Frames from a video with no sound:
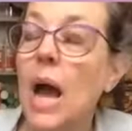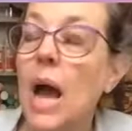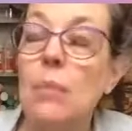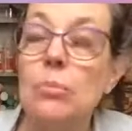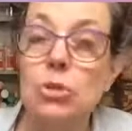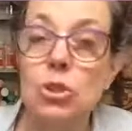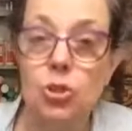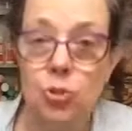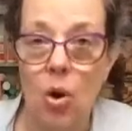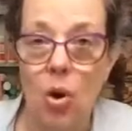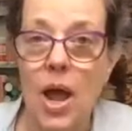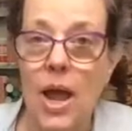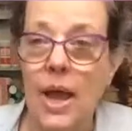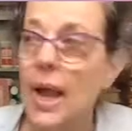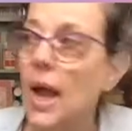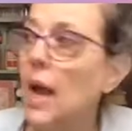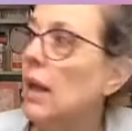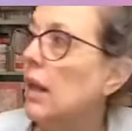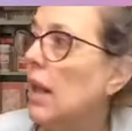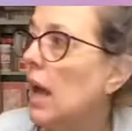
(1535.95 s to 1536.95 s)
I'm
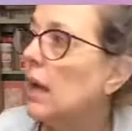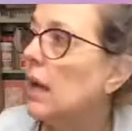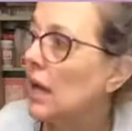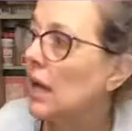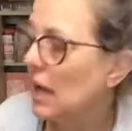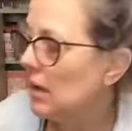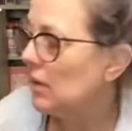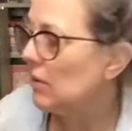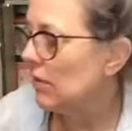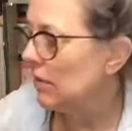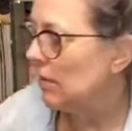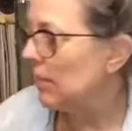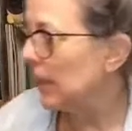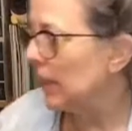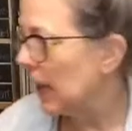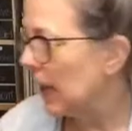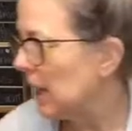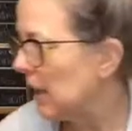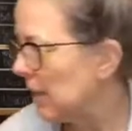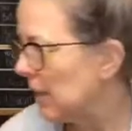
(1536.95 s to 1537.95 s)
trying. I, okay, on the
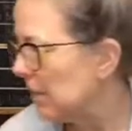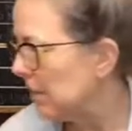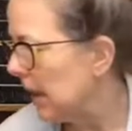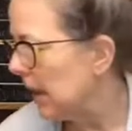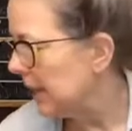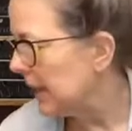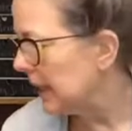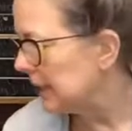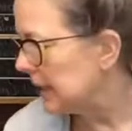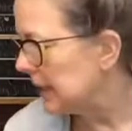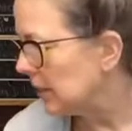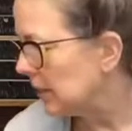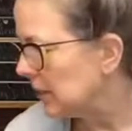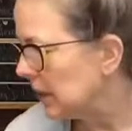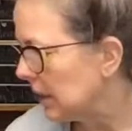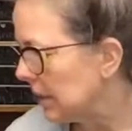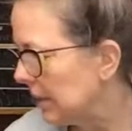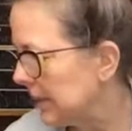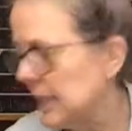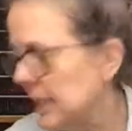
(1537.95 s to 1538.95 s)
beginning of the month, I said I was
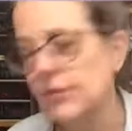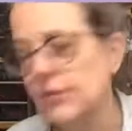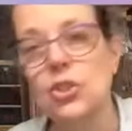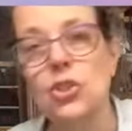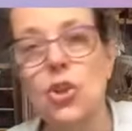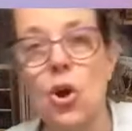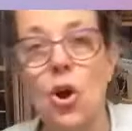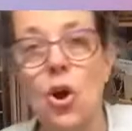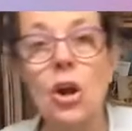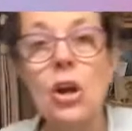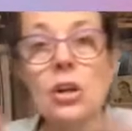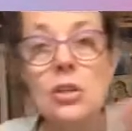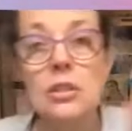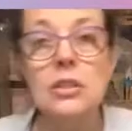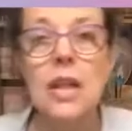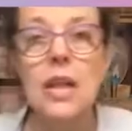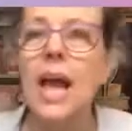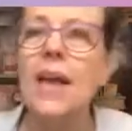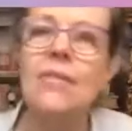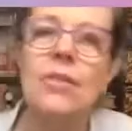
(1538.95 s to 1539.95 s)
going to give myself
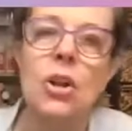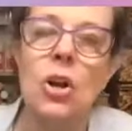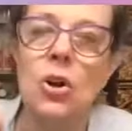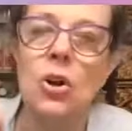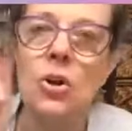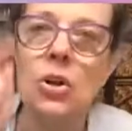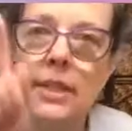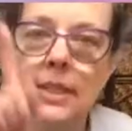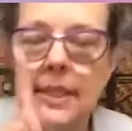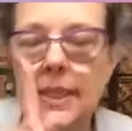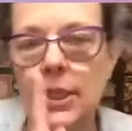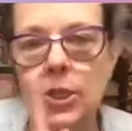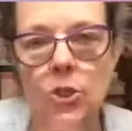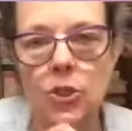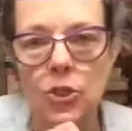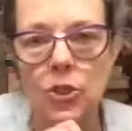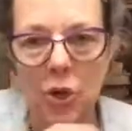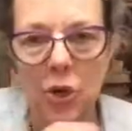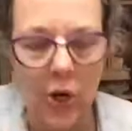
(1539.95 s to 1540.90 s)
stars. I haven't earned a single